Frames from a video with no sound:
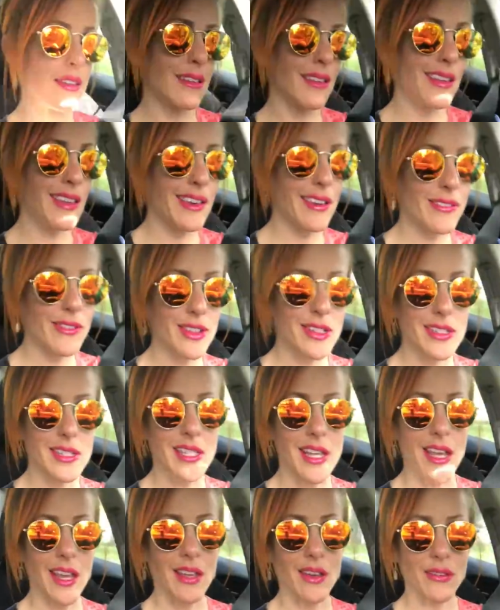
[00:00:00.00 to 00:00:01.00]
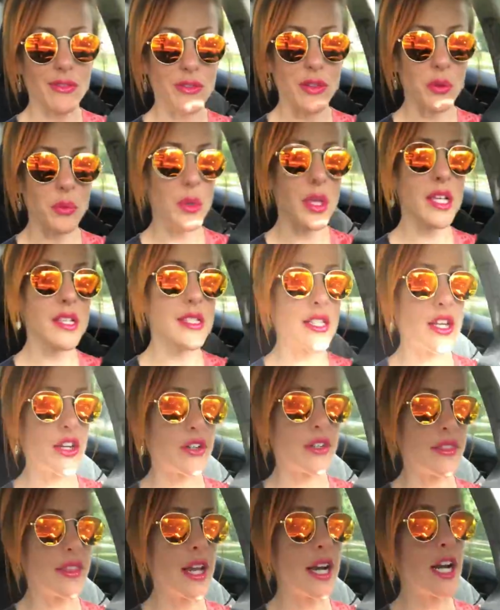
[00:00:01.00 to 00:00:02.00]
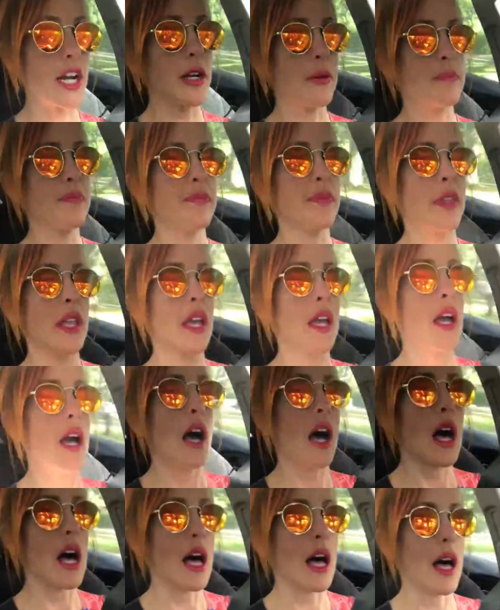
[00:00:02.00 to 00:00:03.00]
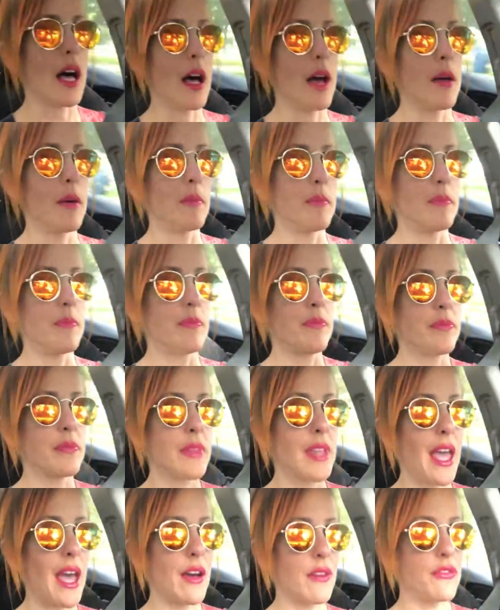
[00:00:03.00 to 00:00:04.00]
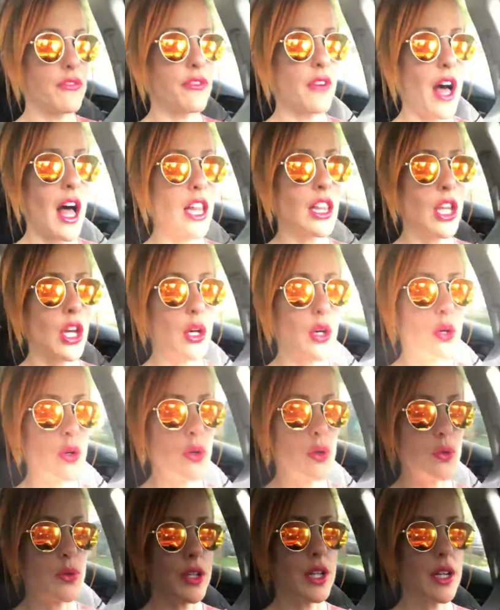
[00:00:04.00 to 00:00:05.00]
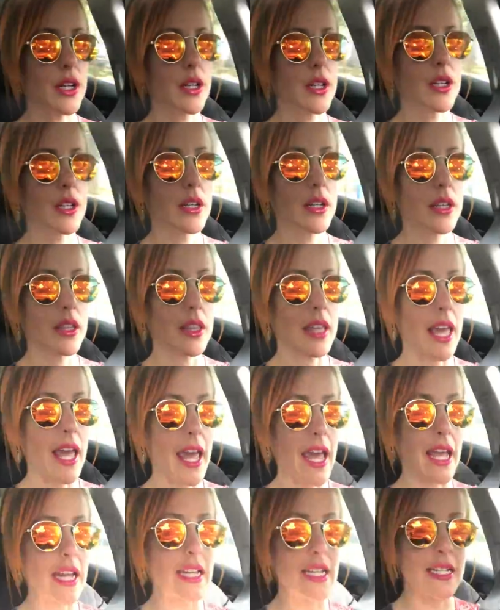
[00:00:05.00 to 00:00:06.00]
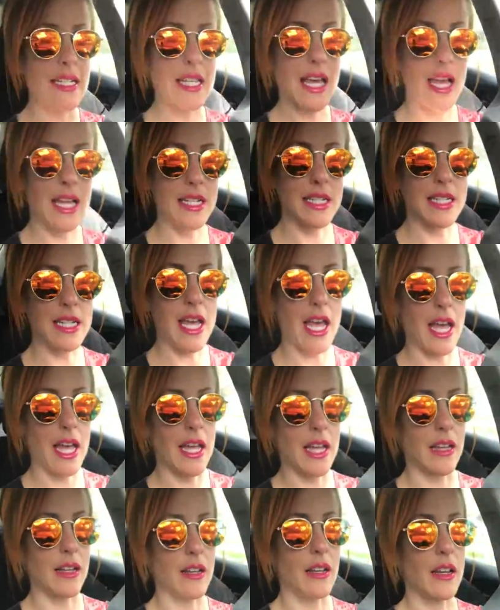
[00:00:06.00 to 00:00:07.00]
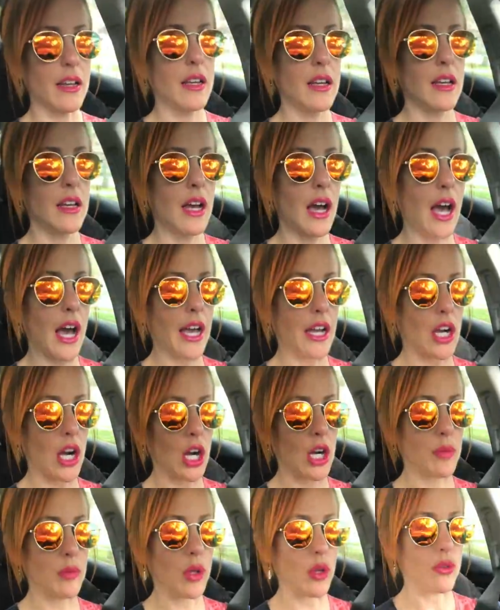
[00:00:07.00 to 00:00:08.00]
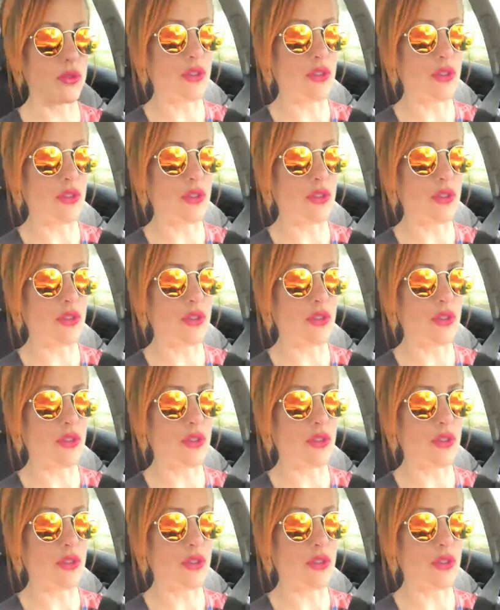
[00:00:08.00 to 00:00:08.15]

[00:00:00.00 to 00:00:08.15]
give or take a few weeks here and there, have followed the 80-10-10 high carb, low